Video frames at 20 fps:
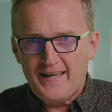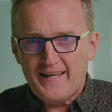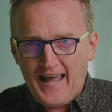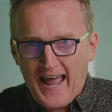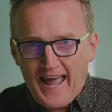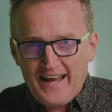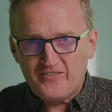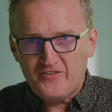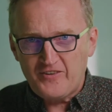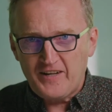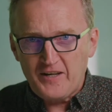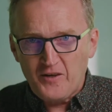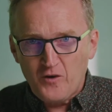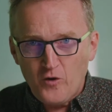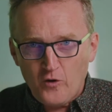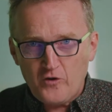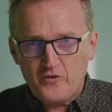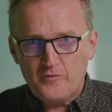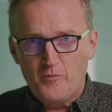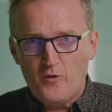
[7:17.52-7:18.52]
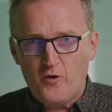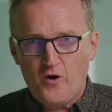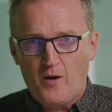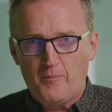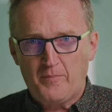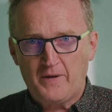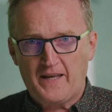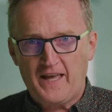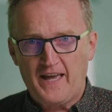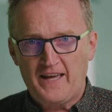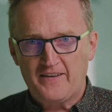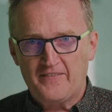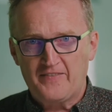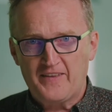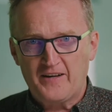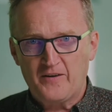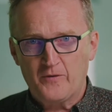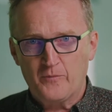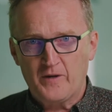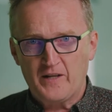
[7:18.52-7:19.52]
It actually looks more complicated
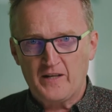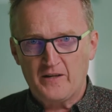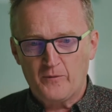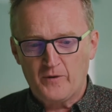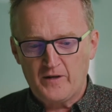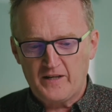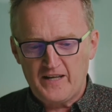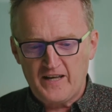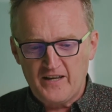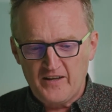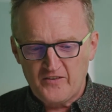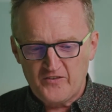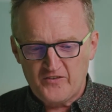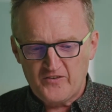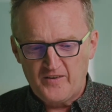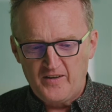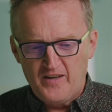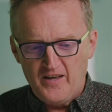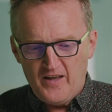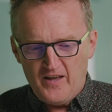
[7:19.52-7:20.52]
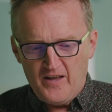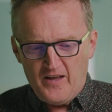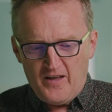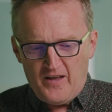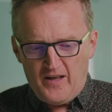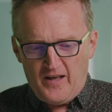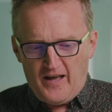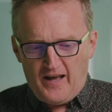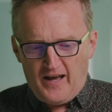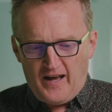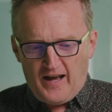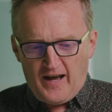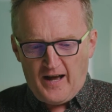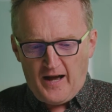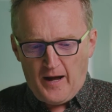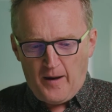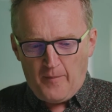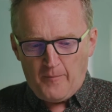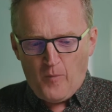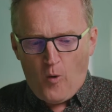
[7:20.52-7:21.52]
than it really is.
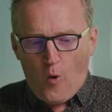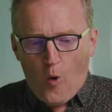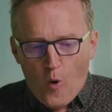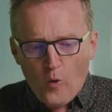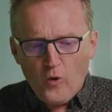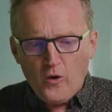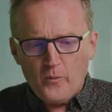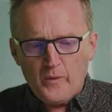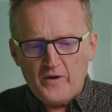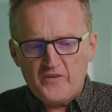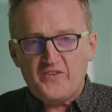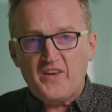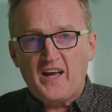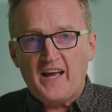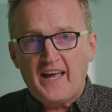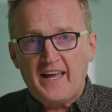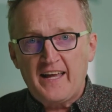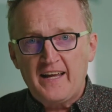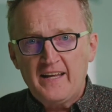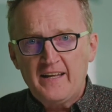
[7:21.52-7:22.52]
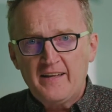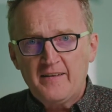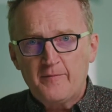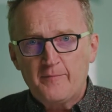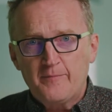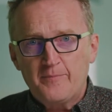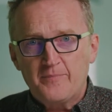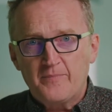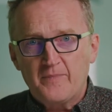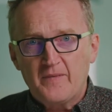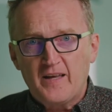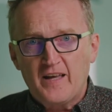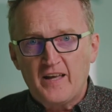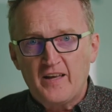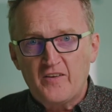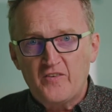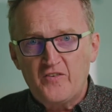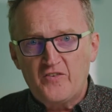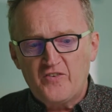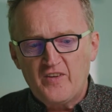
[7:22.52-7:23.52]
All that we're saying
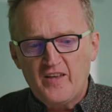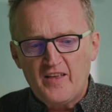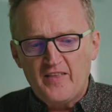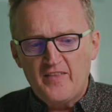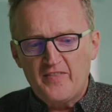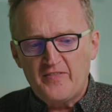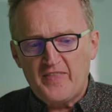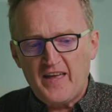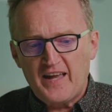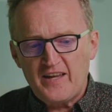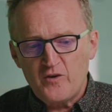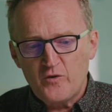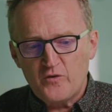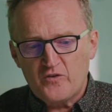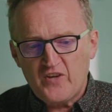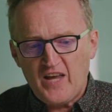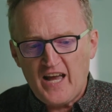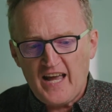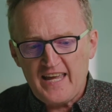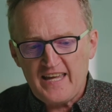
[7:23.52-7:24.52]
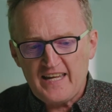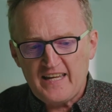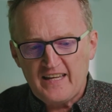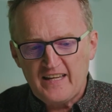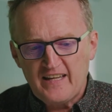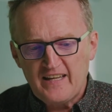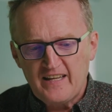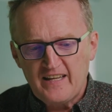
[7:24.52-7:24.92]
is that you take